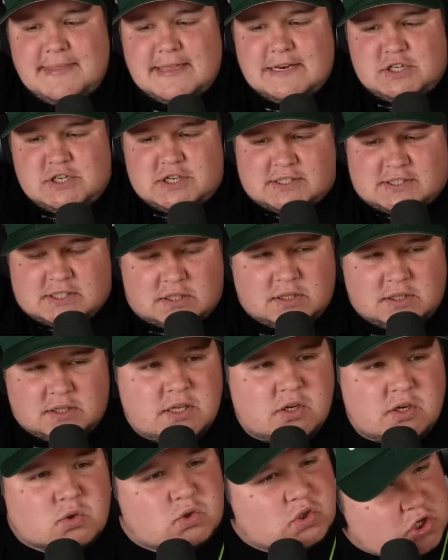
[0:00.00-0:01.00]
just a
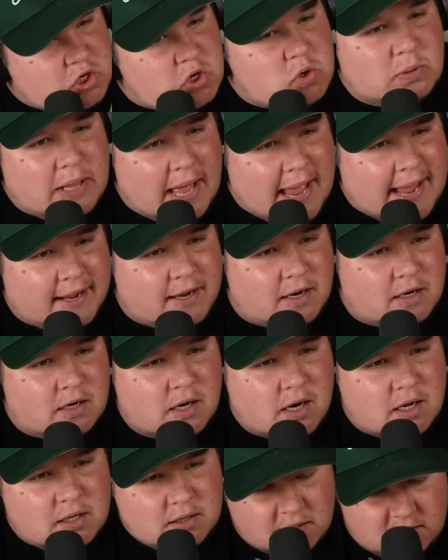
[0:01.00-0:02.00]
little two legger,
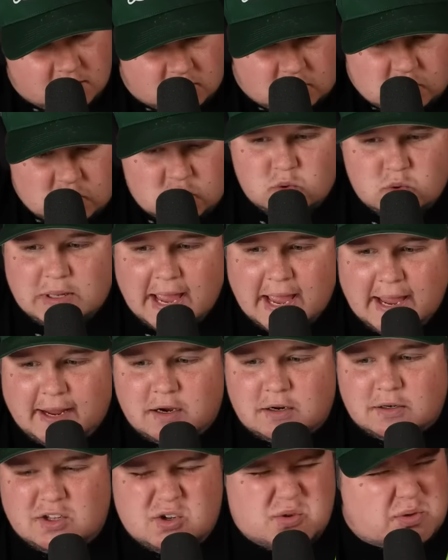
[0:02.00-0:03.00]
a little two legger,
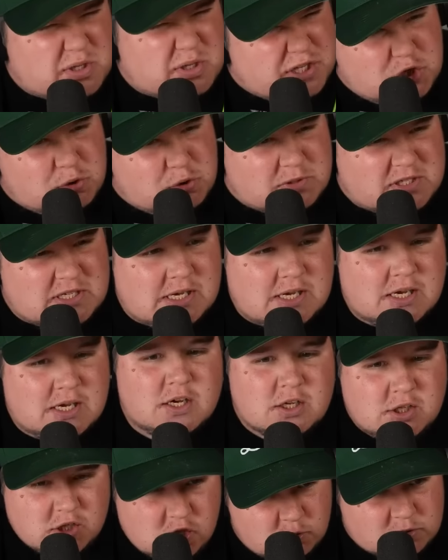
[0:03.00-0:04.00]
a little cutesy,
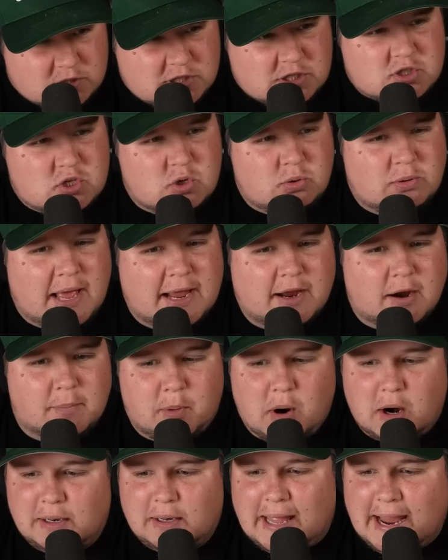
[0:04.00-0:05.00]
cutesy two legger
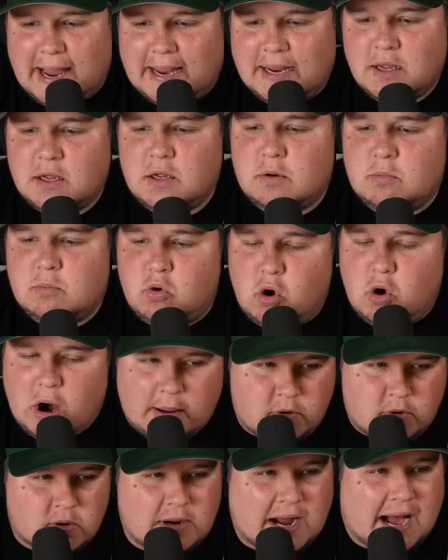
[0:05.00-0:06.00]
parlay.
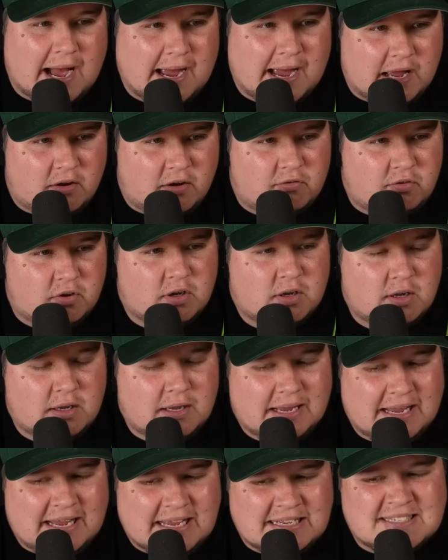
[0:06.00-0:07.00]
Muhammad Kayev
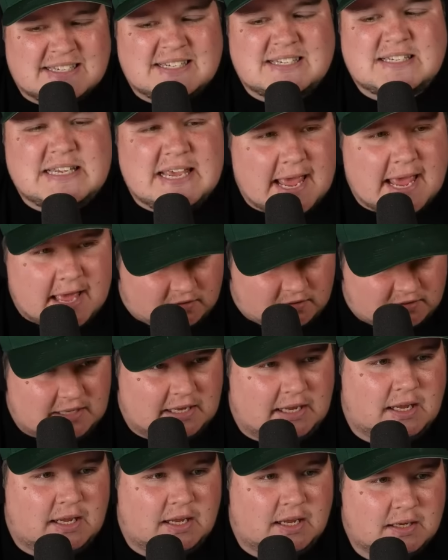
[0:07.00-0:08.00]
in
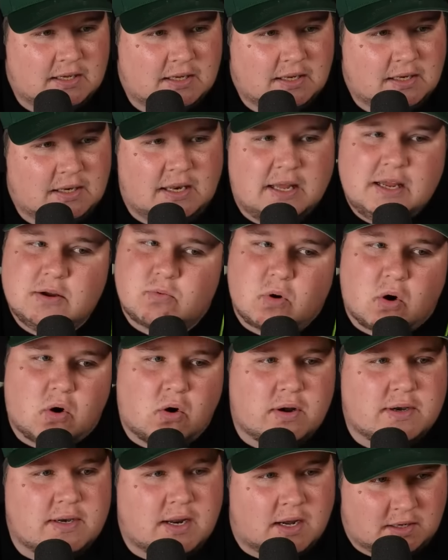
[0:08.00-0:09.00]
CLD,
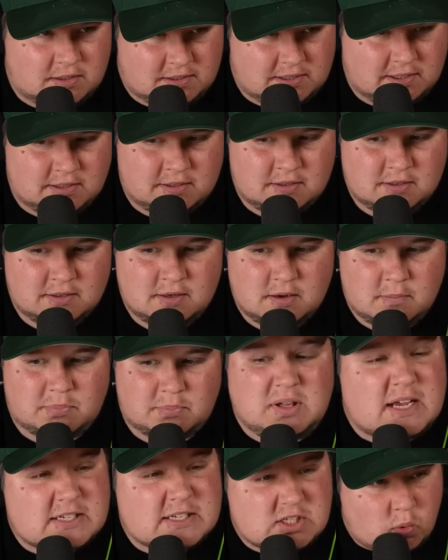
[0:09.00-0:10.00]
Leroy Duncan,
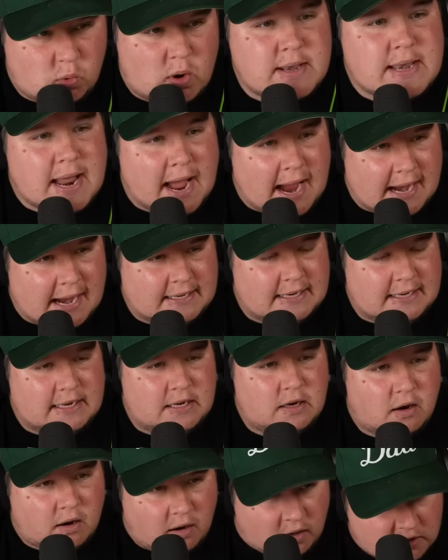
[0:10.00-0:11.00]
plus
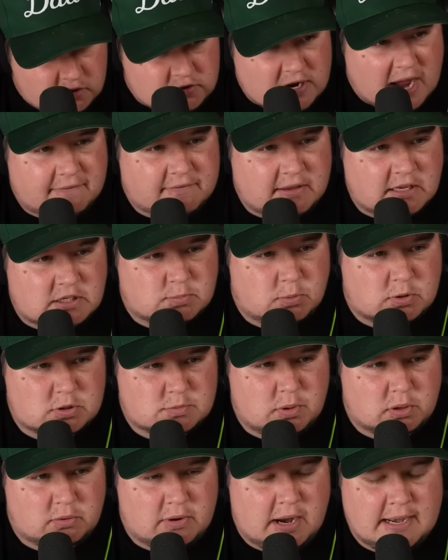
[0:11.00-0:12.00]
190 on DraftKings
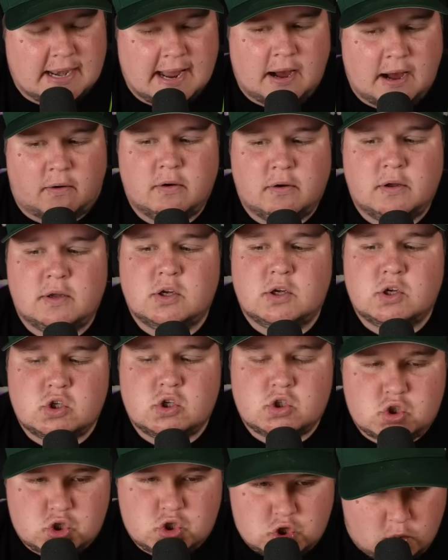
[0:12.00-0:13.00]
Sportsbook right now,
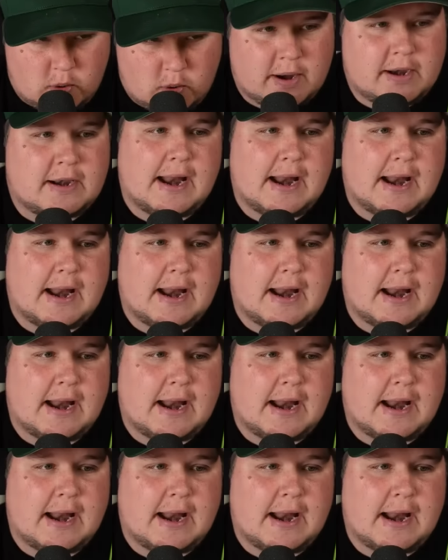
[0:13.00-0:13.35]
$200.